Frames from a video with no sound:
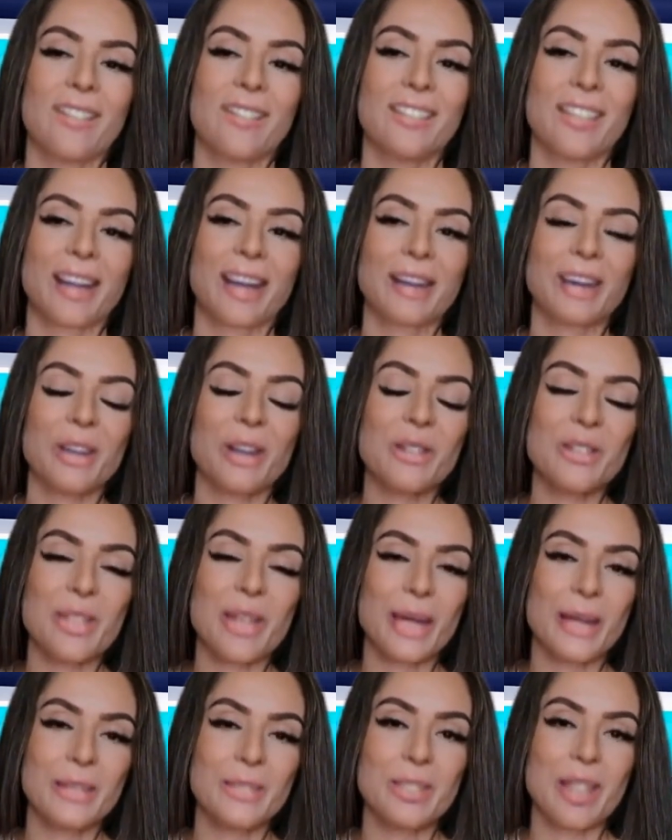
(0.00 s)
say it could
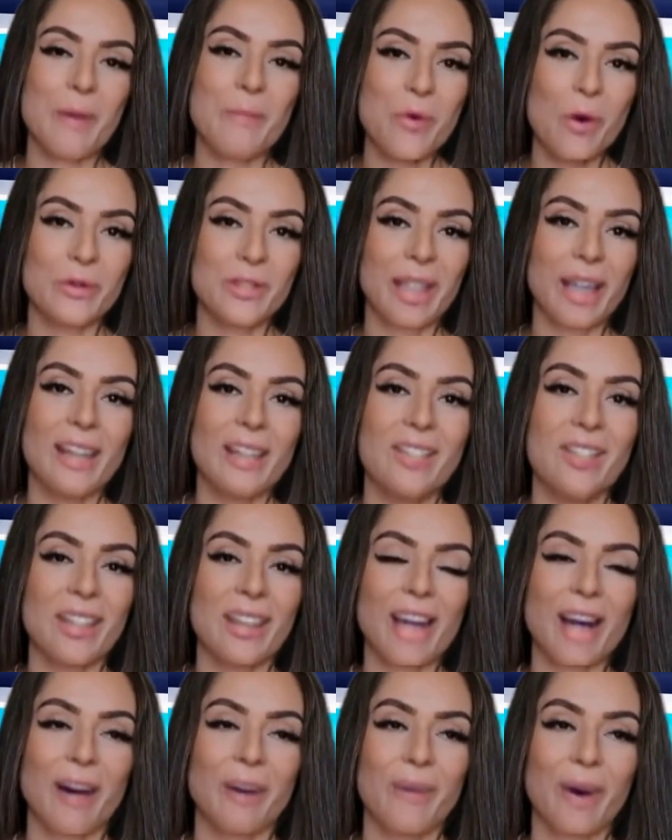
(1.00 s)
take several days to
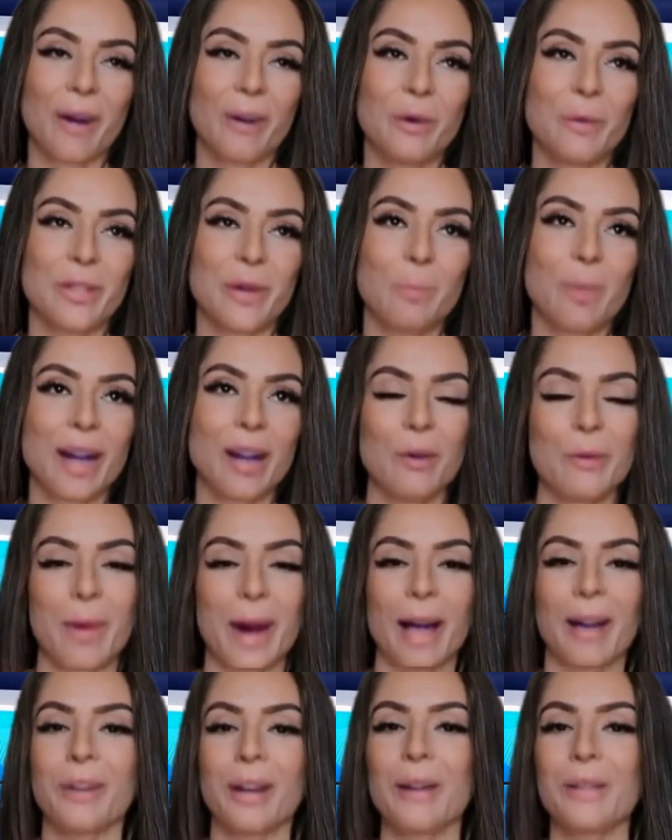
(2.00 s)
count all of the mail
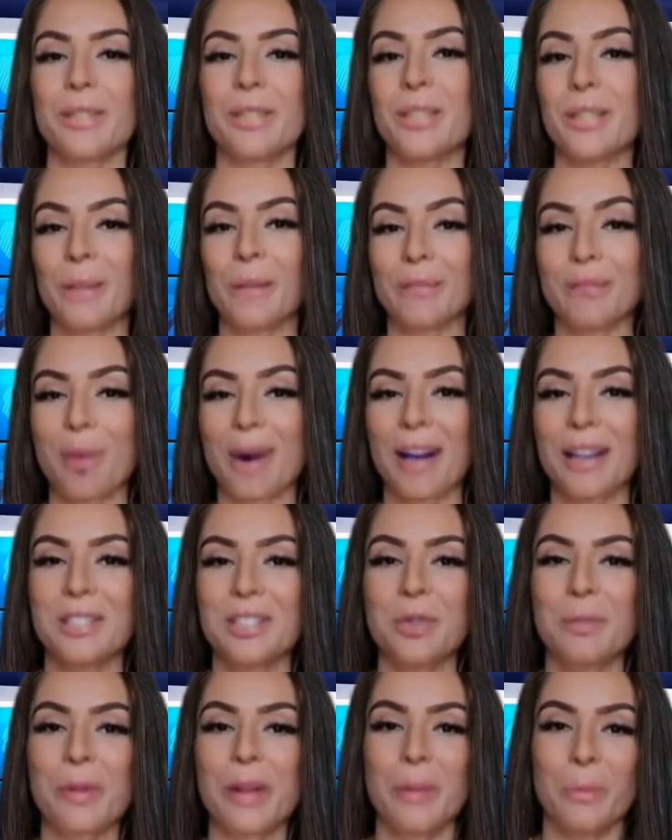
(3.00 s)
ballots,
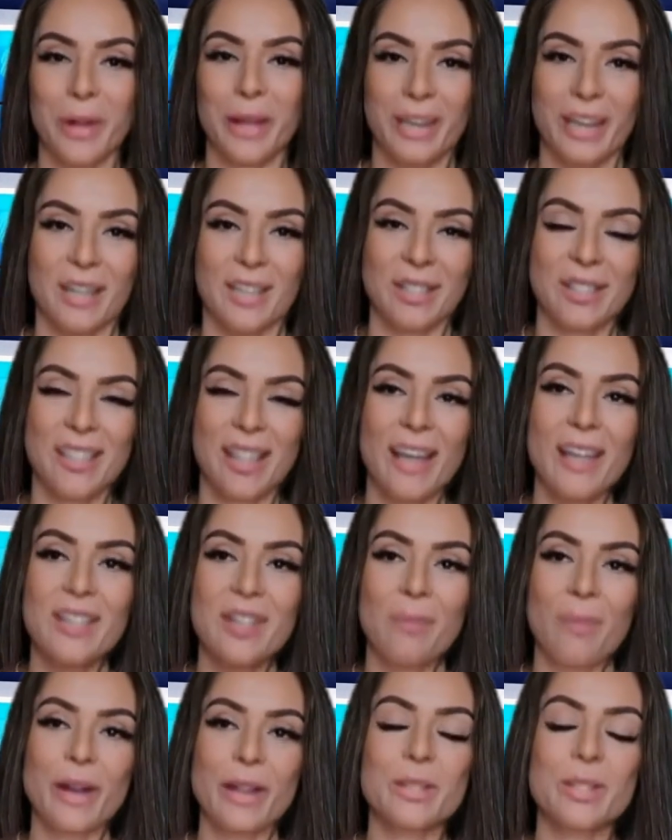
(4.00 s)
possibly leading to
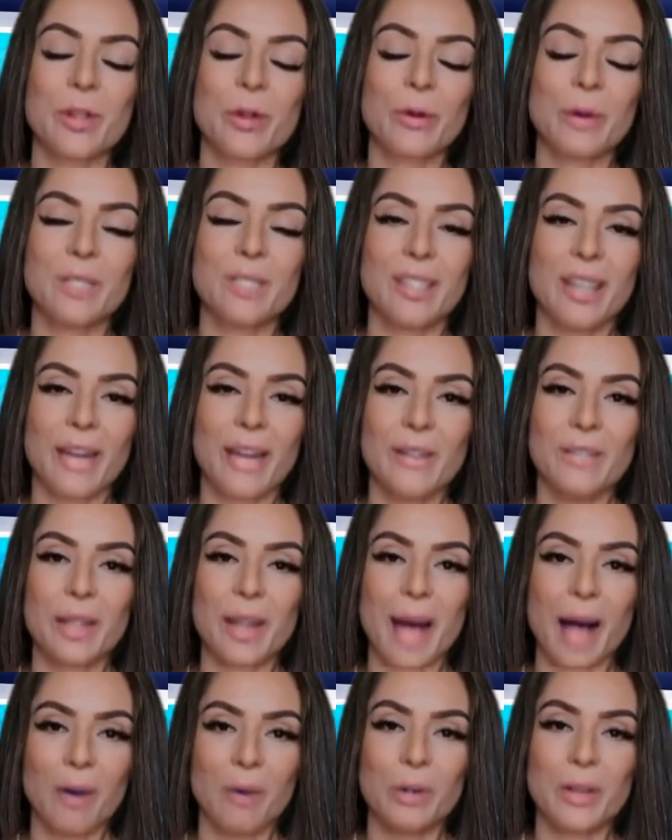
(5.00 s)
days of uncertainty if
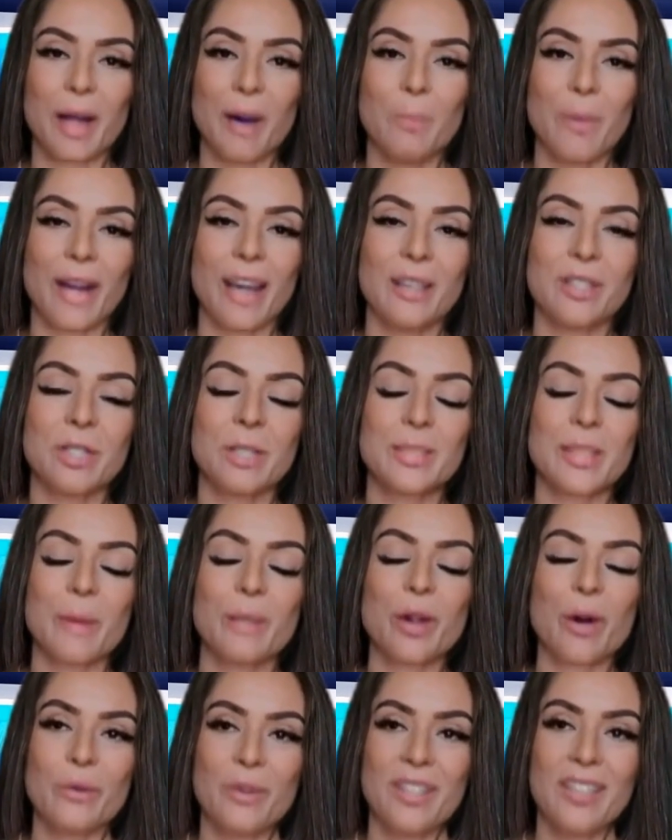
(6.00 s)
the outcome hinges
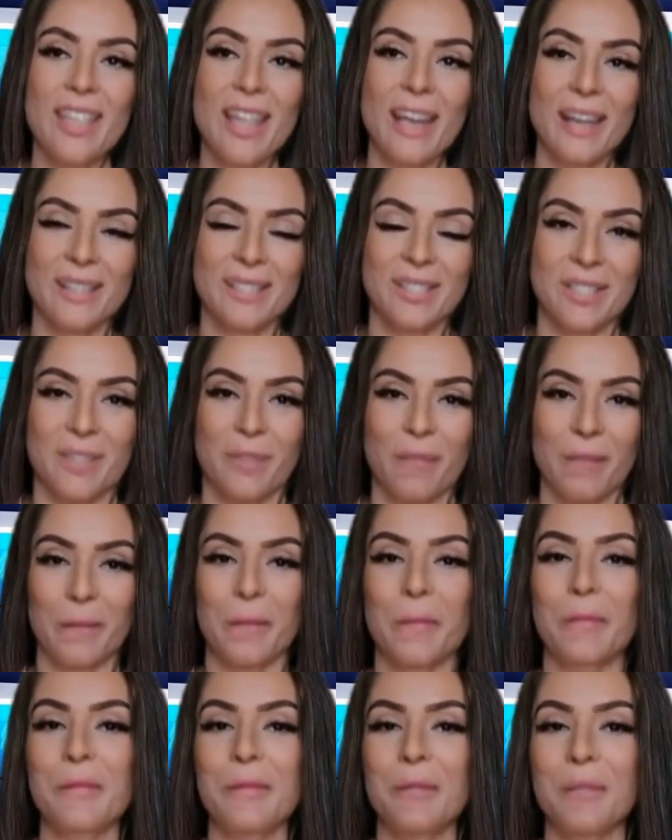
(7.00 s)
on those states.
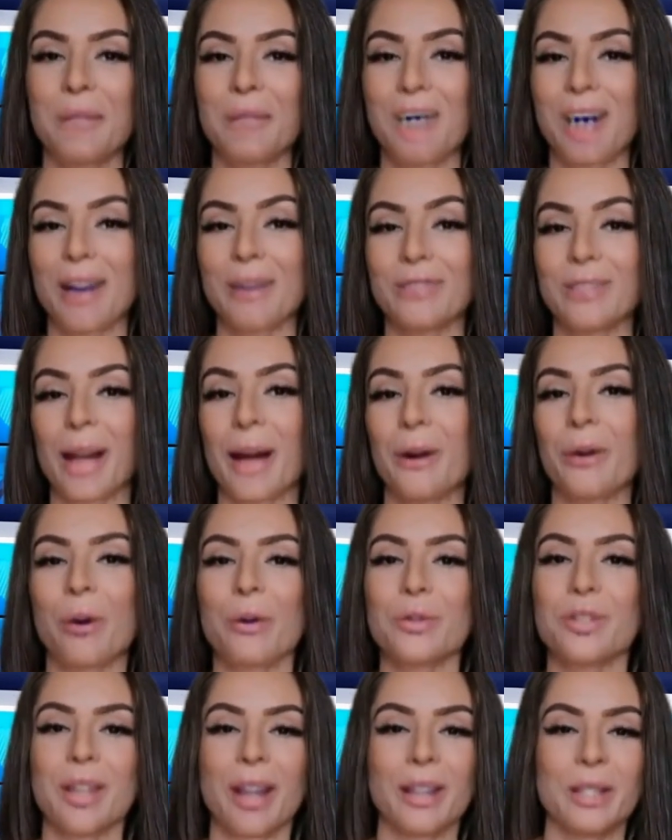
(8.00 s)
A
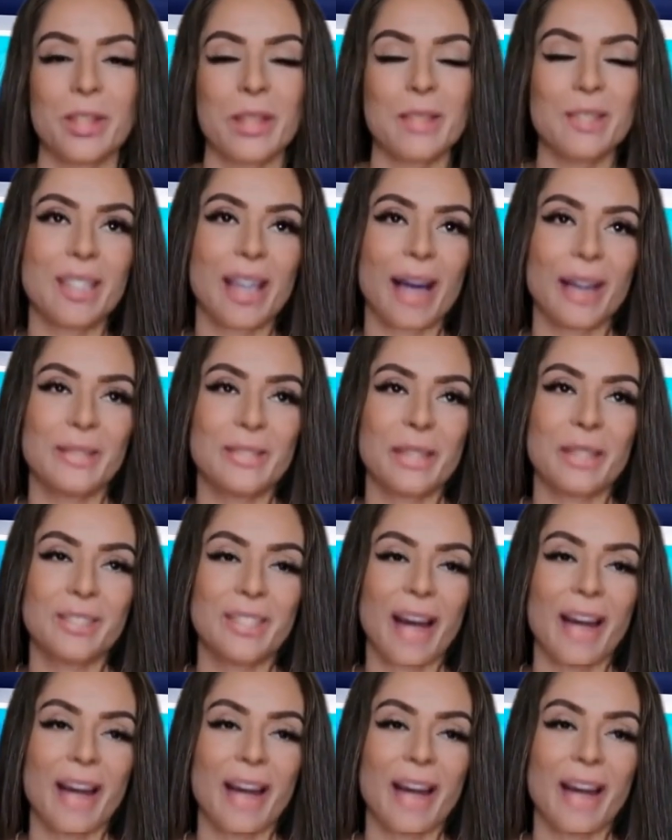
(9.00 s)
federal judge in Texas